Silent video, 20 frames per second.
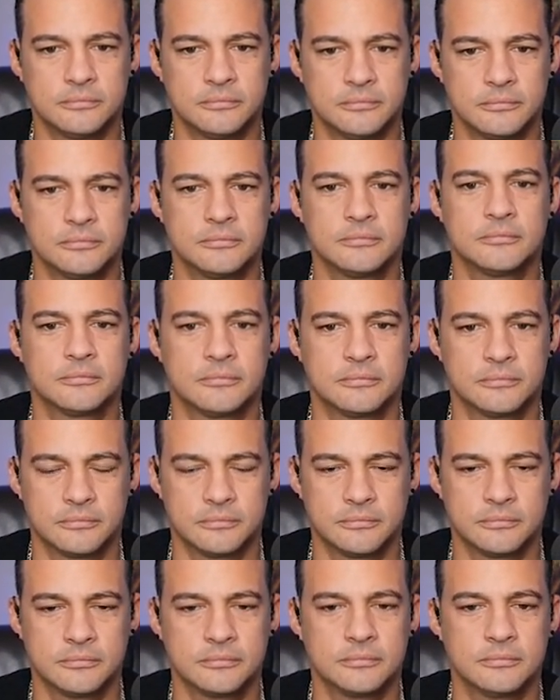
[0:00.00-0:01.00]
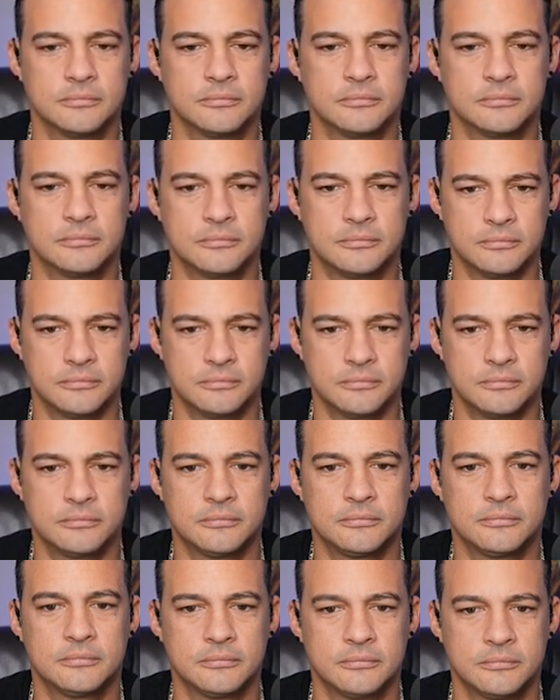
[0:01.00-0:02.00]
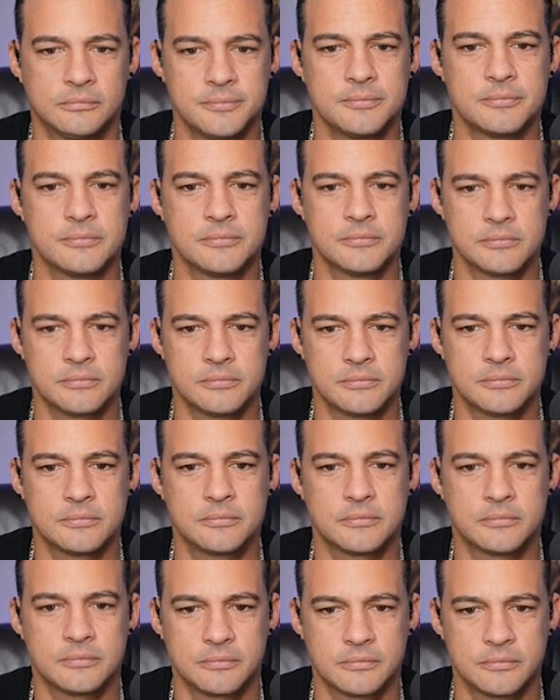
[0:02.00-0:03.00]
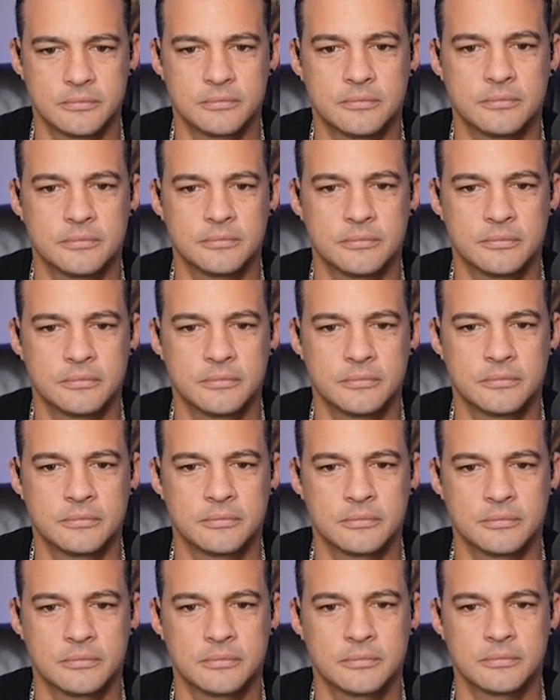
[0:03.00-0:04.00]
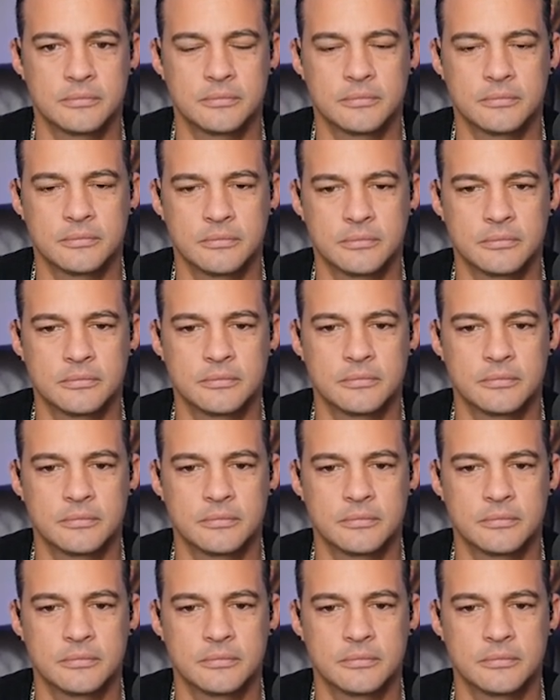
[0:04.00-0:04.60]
The person shown says nothing.